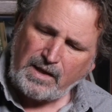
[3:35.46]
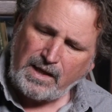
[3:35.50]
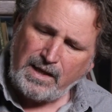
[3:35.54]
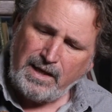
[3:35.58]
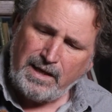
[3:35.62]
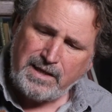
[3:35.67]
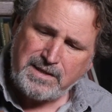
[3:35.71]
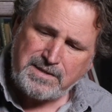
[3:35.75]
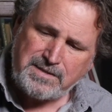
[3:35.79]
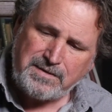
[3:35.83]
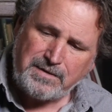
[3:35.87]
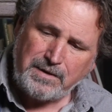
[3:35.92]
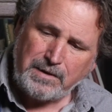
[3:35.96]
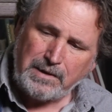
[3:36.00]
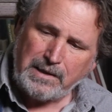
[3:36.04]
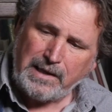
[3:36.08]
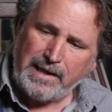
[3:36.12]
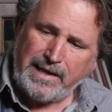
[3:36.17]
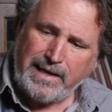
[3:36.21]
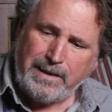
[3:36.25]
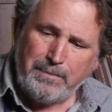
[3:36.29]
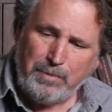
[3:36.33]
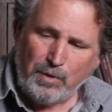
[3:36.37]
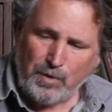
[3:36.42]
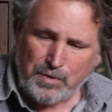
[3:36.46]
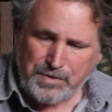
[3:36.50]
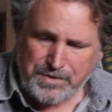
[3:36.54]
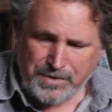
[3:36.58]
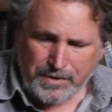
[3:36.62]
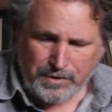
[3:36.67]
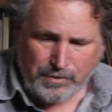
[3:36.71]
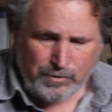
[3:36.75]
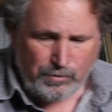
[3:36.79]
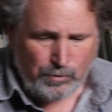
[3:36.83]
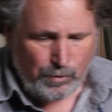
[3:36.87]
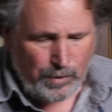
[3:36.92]
And the labels
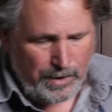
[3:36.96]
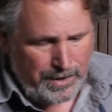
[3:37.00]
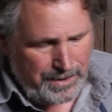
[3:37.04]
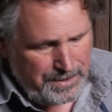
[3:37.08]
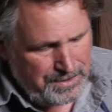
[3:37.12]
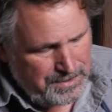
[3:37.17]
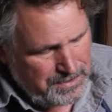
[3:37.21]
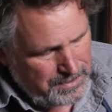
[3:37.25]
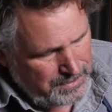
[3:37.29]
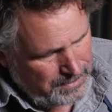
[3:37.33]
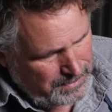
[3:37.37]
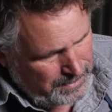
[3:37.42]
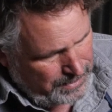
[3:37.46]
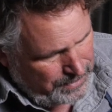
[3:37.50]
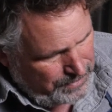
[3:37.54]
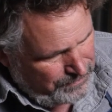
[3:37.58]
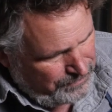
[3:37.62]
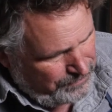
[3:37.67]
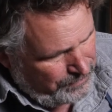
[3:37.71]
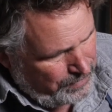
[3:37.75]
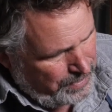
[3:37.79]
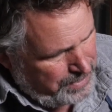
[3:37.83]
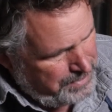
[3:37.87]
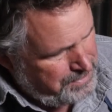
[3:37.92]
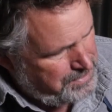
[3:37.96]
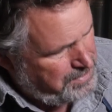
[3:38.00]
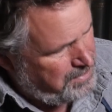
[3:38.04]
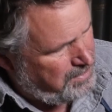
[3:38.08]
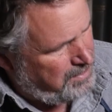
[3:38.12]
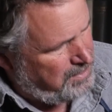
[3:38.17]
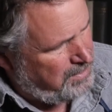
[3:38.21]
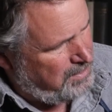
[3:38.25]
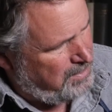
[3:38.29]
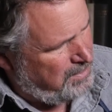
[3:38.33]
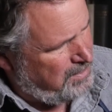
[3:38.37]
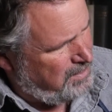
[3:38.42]
are great on the front.
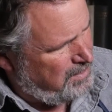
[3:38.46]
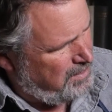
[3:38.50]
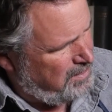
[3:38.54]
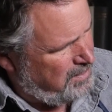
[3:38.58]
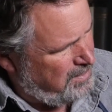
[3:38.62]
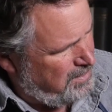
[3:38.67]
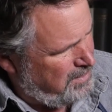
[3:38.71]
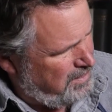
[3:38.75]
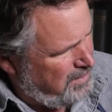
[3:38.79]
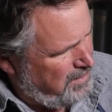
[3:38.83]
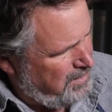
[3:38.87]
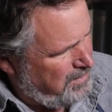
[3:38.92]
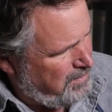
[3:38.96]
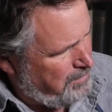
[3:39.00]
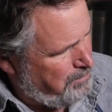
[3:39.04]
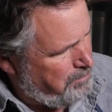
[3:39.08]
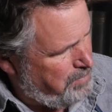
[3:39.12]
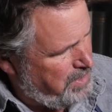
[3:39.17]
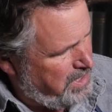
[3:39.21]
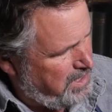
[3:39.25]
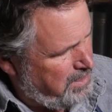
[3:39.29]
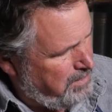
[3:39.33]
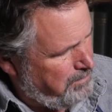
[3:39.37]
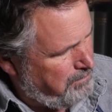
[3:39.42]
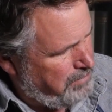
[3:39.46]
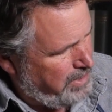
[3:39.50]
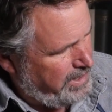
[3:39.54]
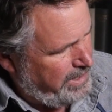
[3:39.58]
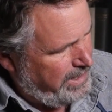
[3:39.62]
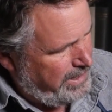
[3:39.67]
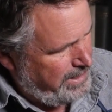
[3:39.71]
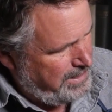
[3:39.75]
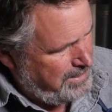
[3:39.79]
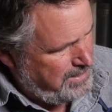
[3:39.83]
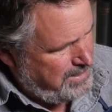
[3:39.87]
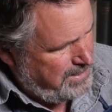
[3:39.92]
The big
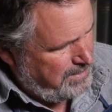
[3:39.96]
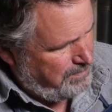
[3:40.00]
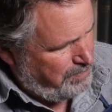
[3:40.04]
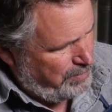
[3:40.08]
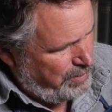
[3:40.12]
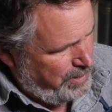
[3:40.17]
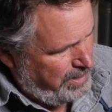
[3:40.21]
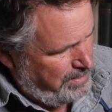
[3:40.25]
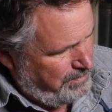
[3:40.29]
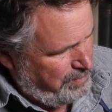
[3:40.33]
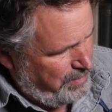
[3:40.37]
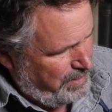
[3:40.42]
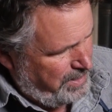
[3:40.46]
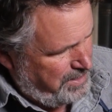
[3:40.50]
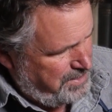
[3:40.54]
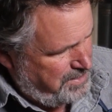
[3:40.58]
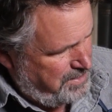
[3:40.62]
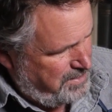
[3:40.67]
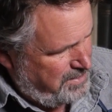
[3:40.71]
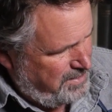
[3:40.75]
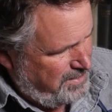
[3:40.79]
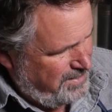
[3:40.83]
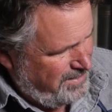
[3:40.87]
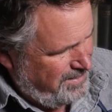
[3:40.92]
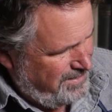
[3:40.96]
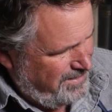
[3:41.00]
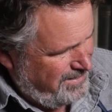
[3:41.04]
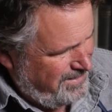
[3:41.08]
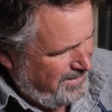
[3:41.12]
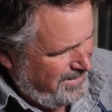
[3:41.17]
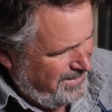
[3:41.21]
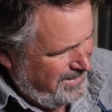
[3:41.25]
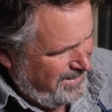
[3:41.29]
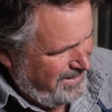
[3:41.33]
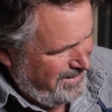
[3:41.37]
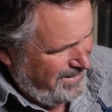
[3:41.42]
Bonanza printing press.
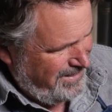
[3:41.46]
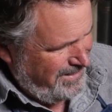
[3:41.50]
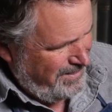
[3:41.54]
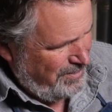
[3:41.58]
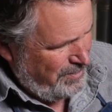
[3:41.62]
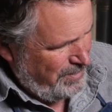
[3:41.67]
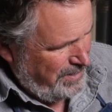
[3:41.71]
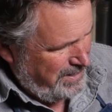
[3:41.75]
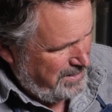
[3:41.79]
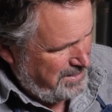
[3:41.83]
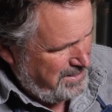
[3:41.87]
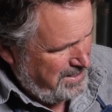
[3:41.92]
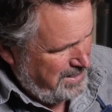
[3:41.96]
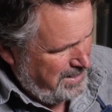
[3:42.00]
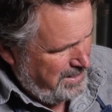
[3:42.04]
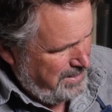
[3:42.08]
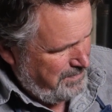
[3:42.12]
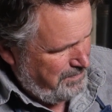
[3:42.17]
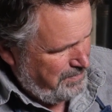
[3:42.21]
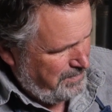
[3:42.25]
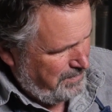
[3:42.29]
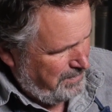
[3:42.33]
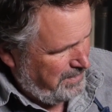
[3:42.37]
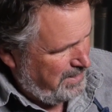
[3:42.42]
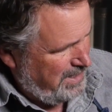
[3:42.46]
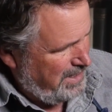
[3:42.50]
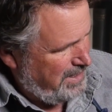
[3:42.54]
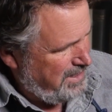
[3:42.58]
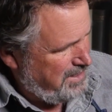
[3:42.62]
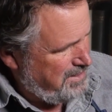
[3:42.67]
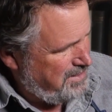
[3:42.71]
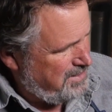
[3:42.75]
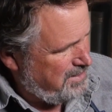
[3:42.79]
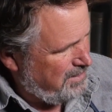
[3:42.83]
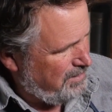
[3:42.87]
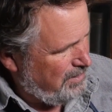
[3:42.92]
You get type and
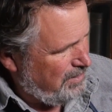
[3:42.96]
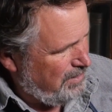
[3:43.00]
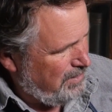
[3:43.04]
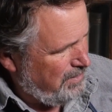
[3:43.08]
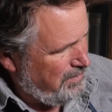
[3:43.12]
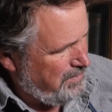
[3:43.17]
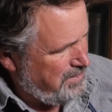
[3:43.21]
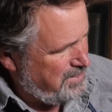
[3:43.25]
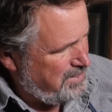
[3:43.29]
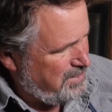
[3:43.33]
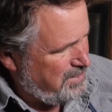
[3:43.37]
case and all the